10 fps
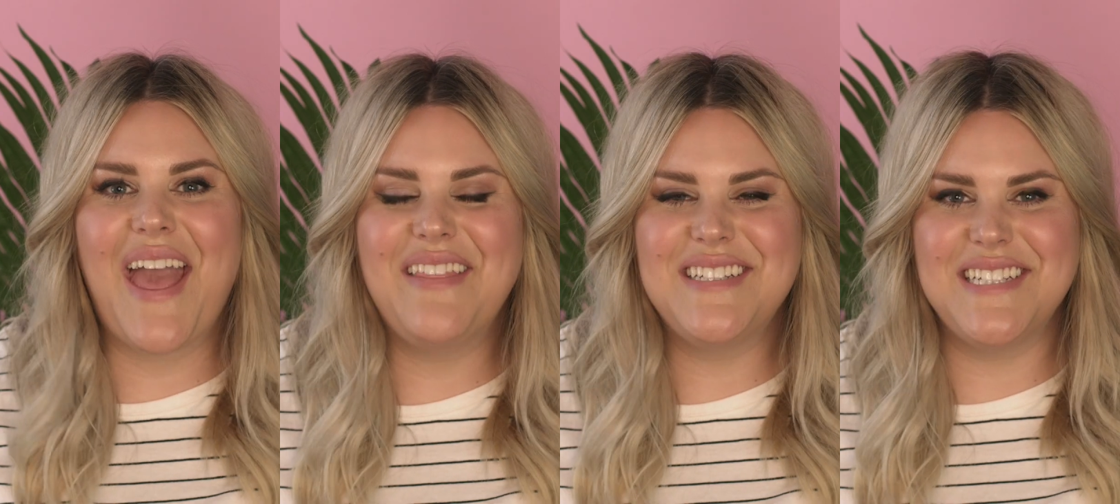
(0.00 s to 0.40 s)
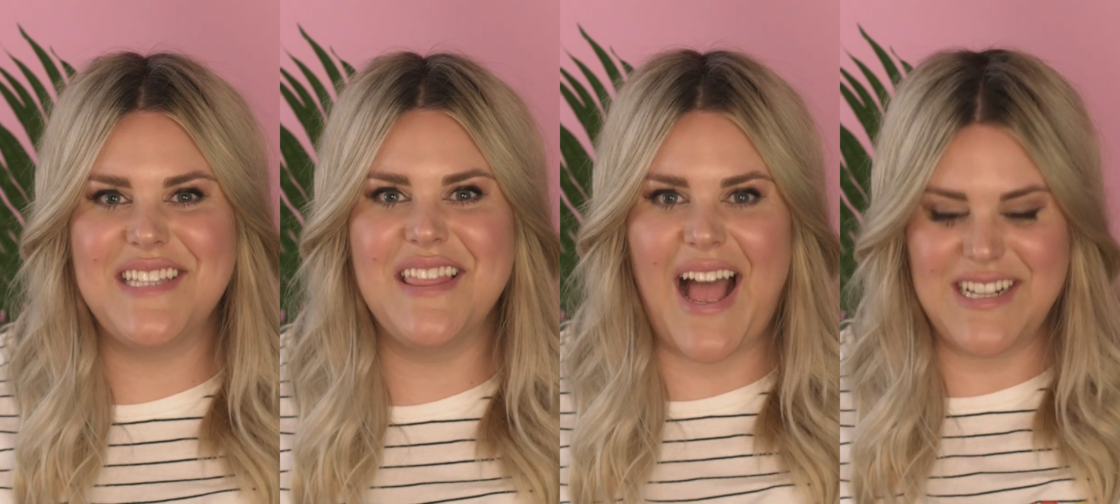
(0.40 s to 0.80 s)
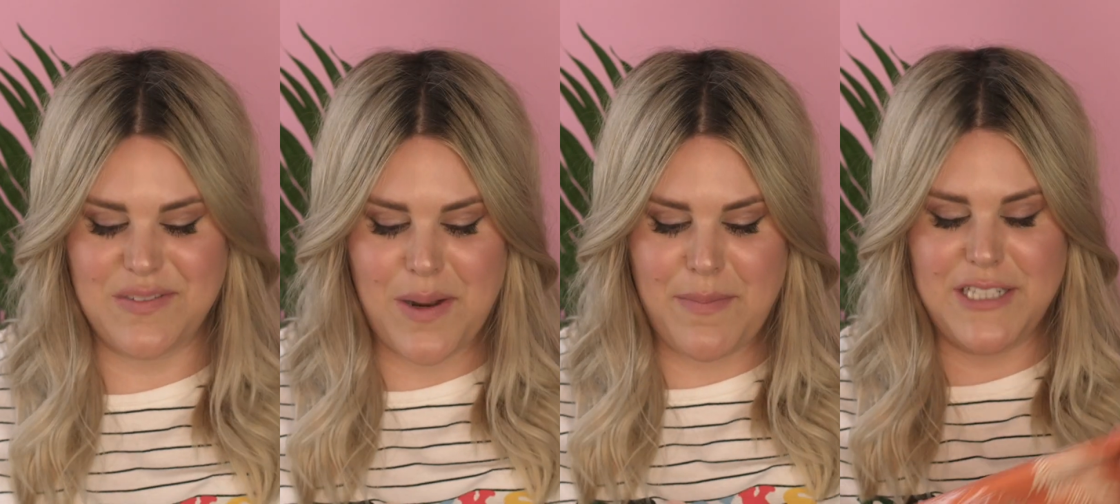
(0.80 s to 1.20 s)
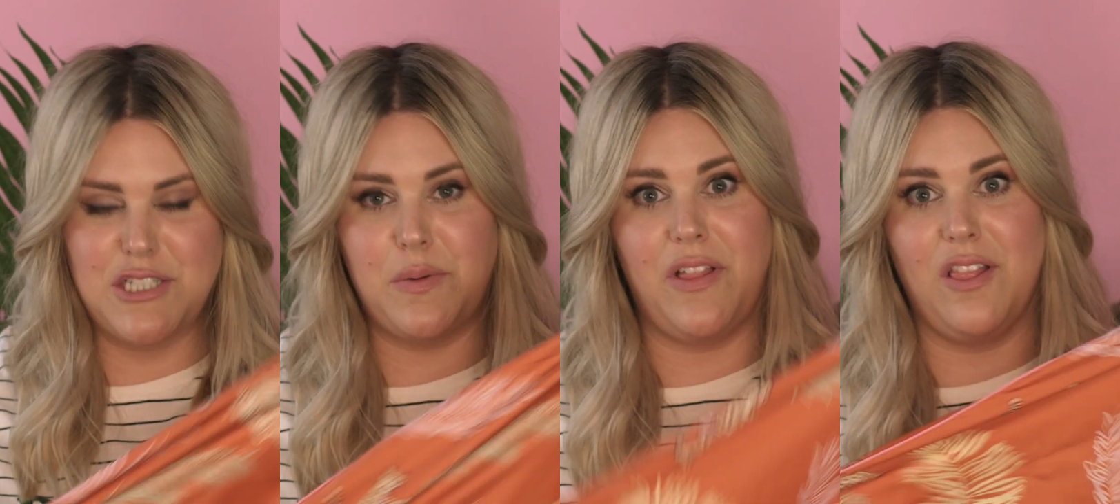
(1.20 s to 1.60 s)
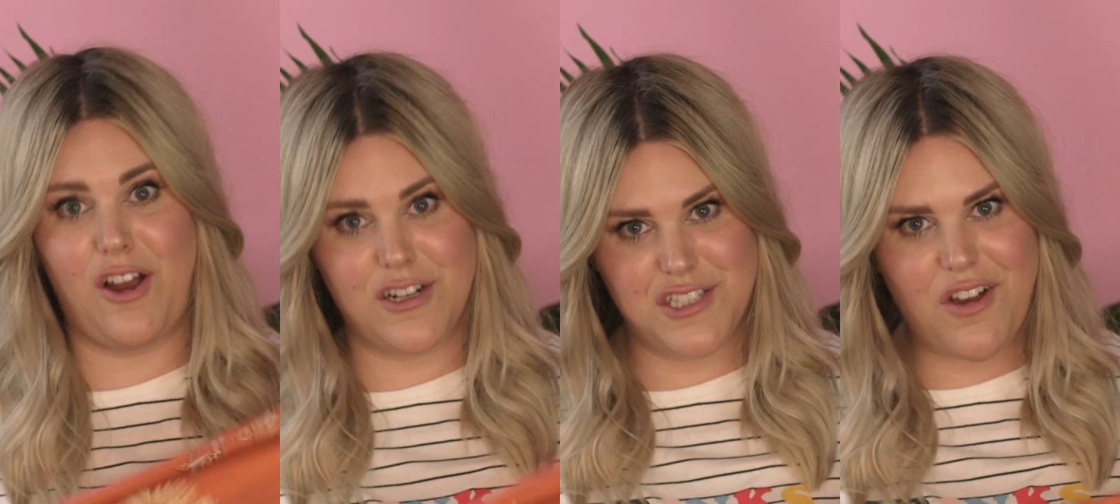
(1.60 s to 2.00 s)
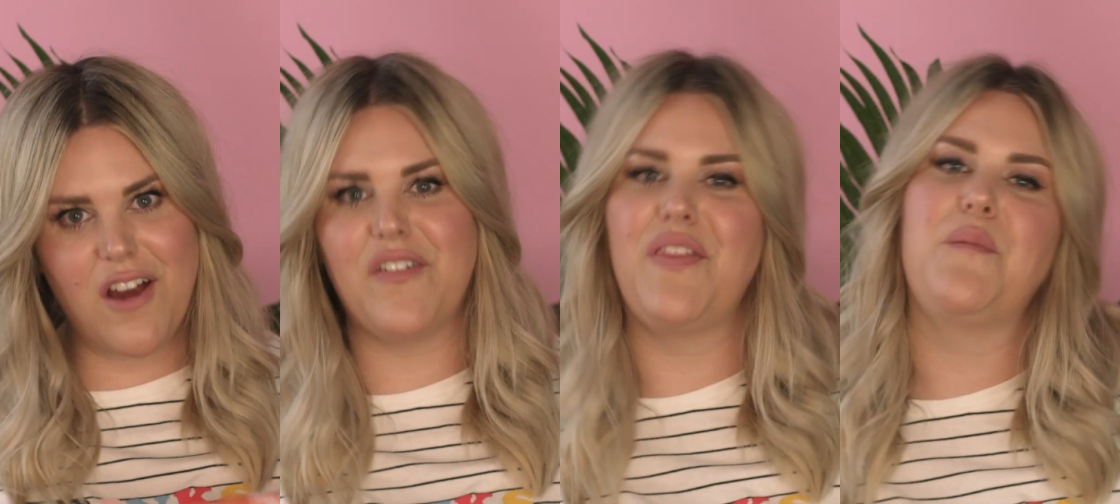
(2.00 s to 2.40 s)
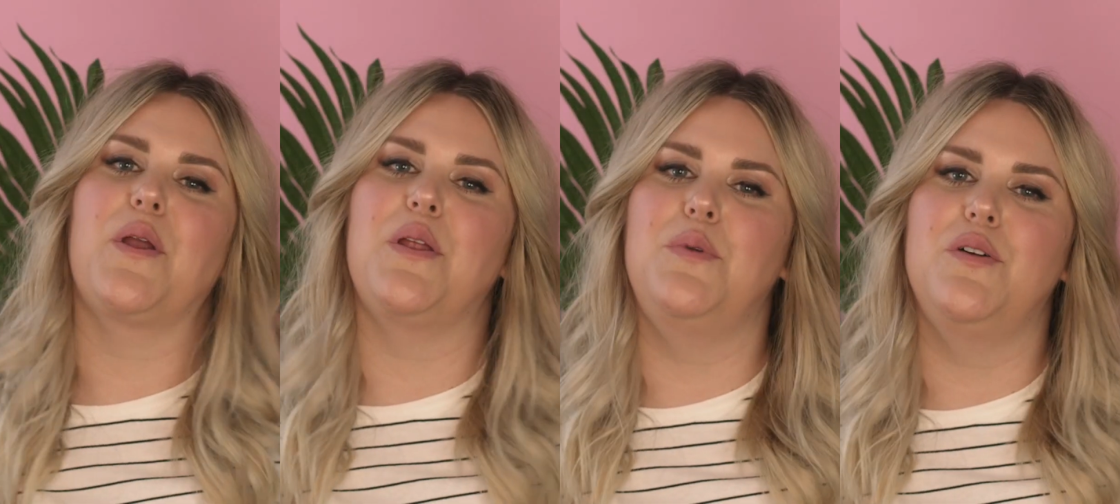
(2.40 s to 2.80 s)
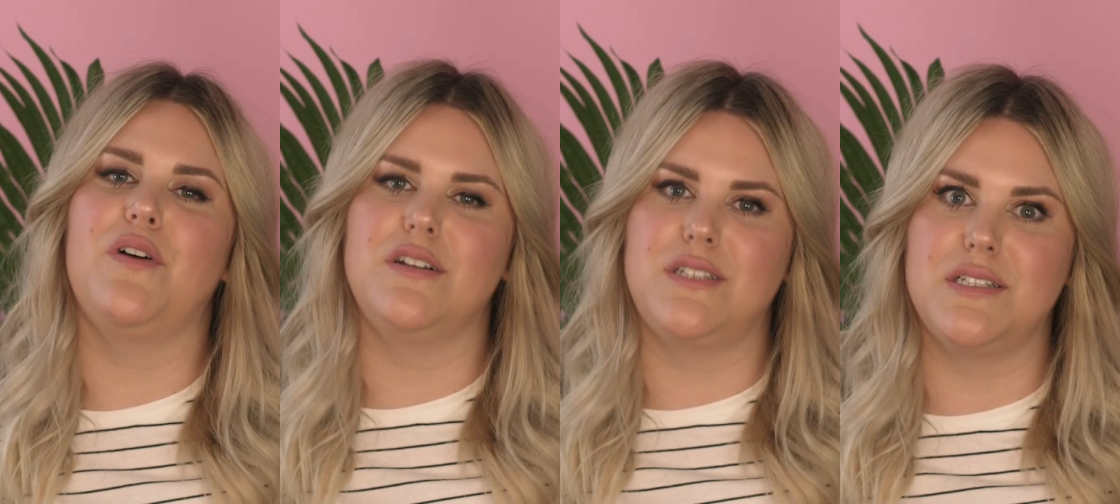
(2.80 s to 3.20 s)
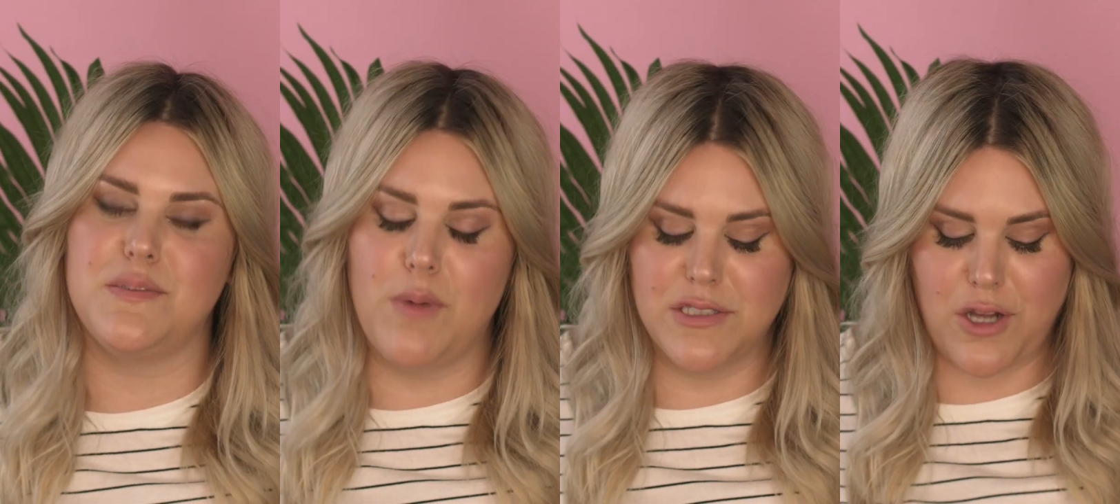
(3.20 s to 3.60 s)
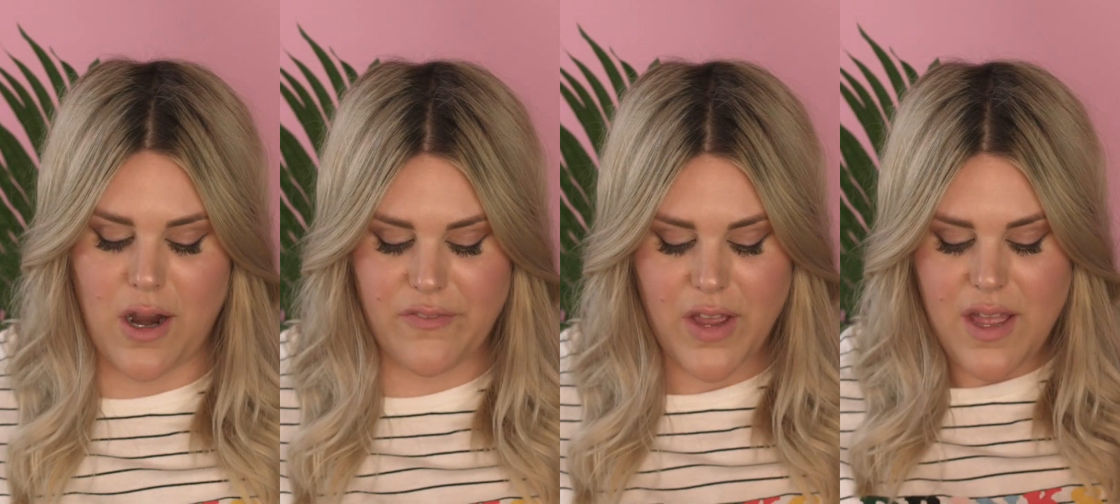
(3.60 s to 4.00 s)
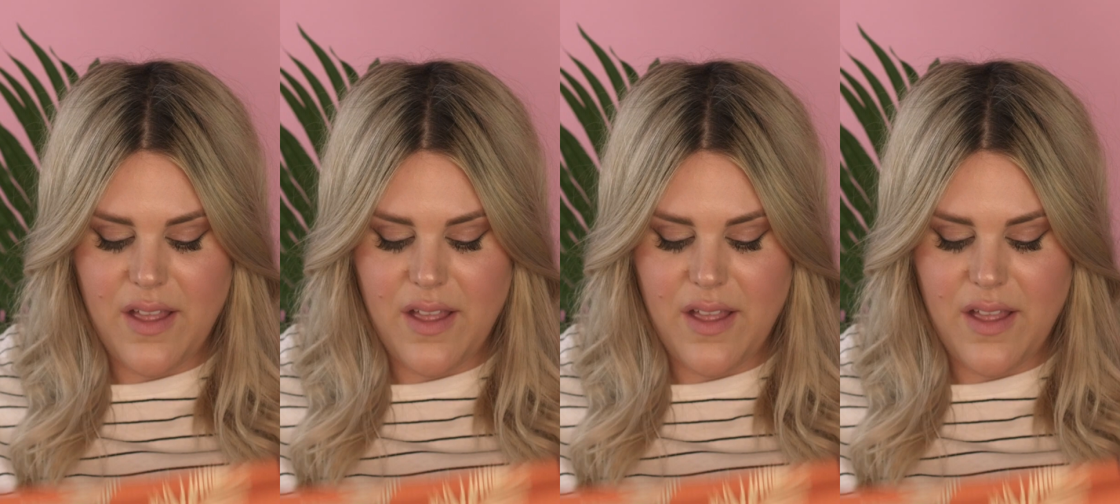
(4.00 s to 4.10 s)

Okay, this is the last one I'm gonna do with the large scarf, and then we're gonna move on to the small scarf.